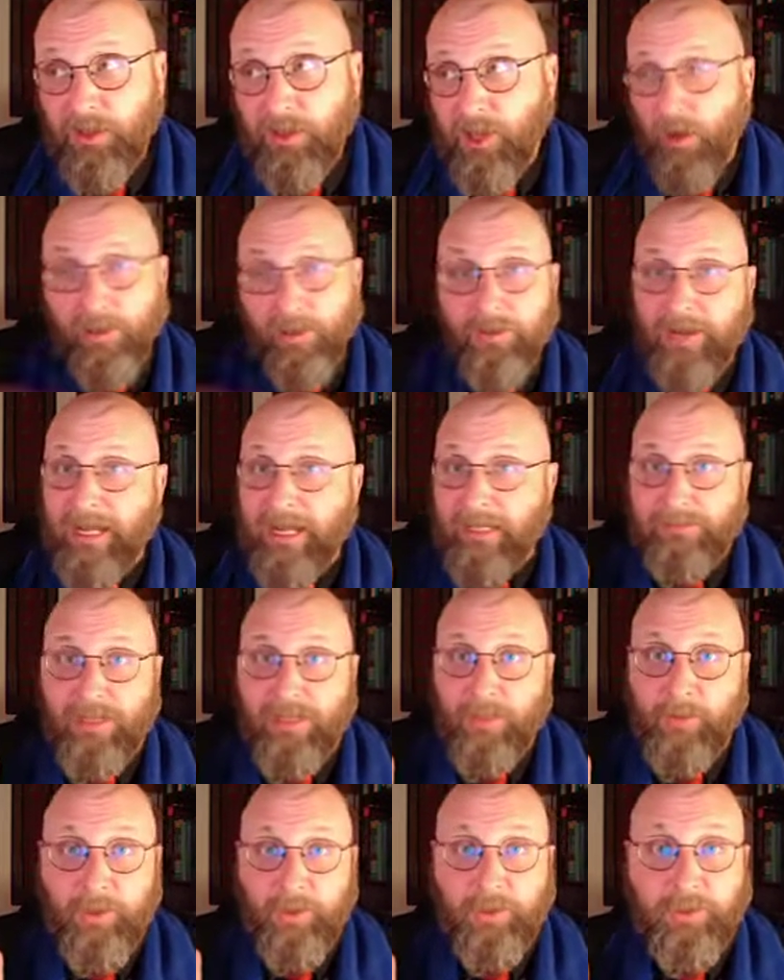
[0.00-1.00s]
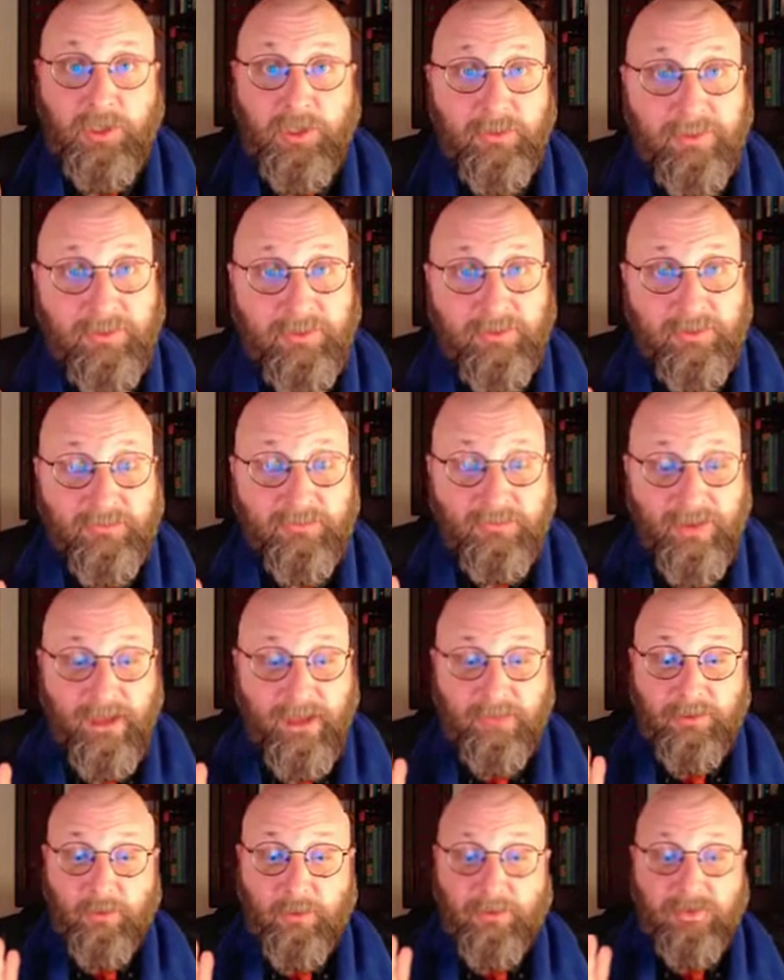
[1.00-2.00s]
No other anatomical humans have been
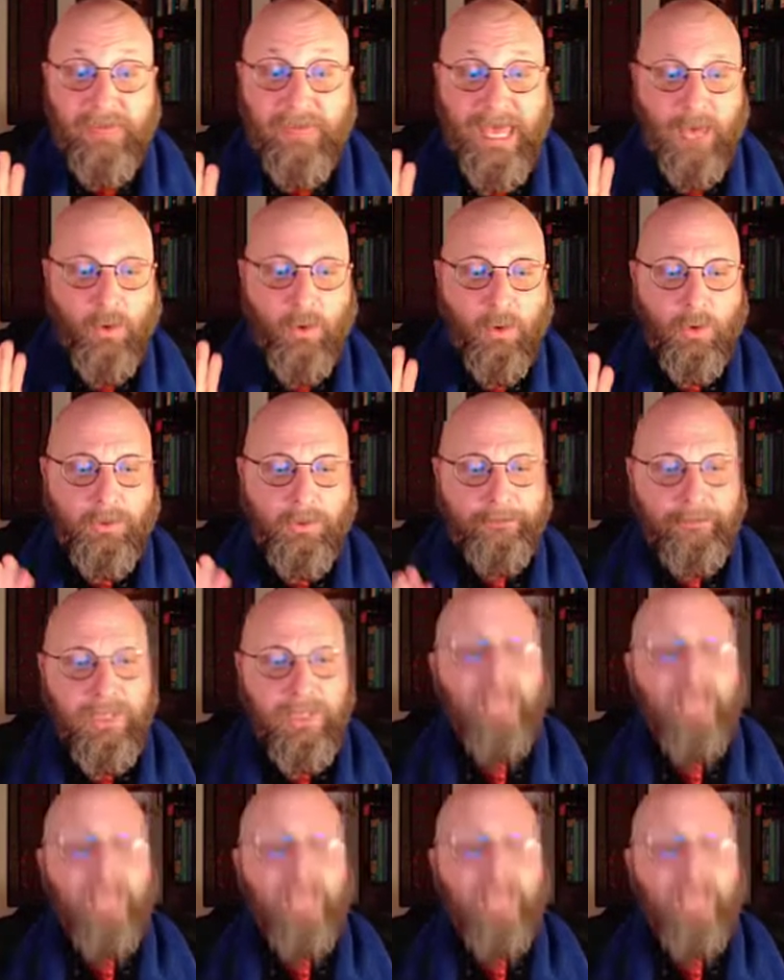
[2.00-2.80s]
found that were that old.